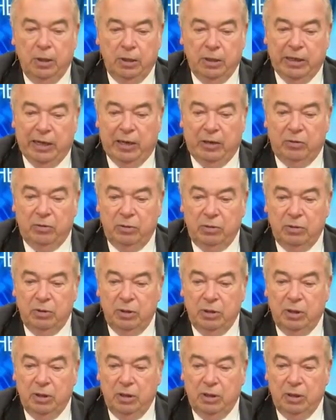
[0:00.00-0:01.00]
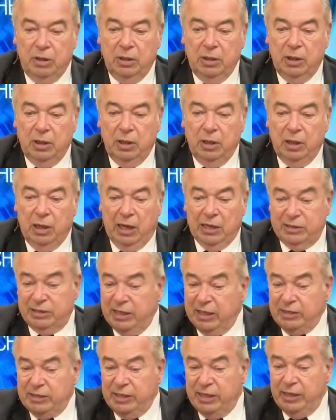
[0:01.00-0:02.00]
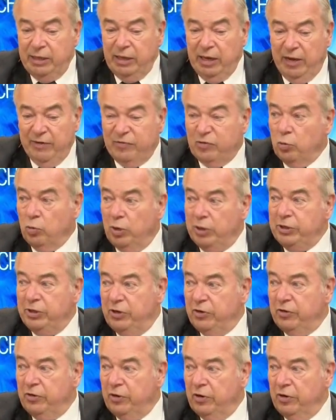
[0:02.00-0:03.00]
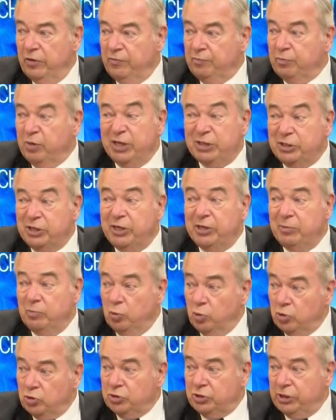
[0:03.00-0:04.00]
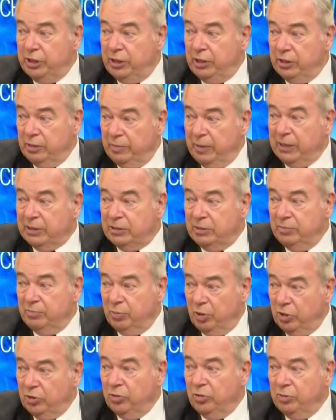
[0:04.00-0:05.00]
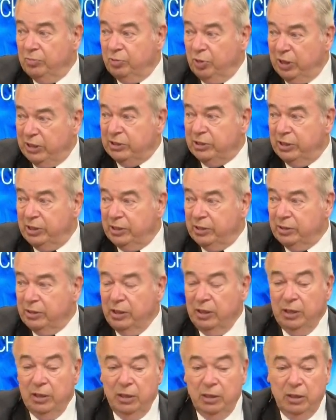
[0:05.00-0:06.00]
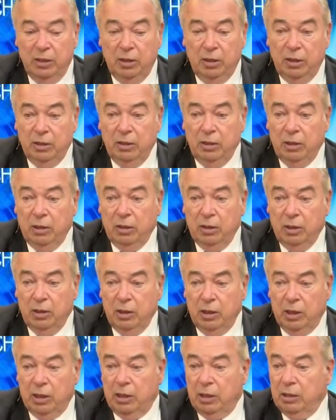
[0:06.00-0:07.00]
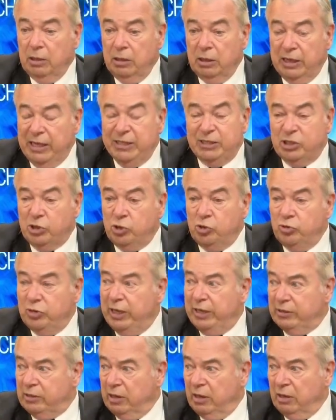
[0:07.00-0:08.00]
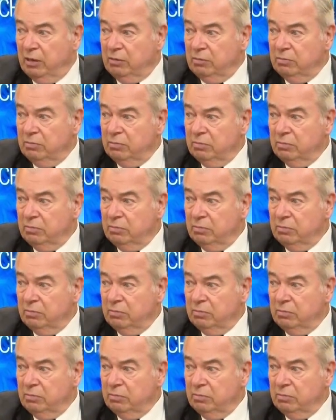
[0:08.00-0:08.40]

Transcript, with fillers: Now, Assisi, after one year of President Morsi, the Muslim Brotherhood president, uh, leads a coup d'etat,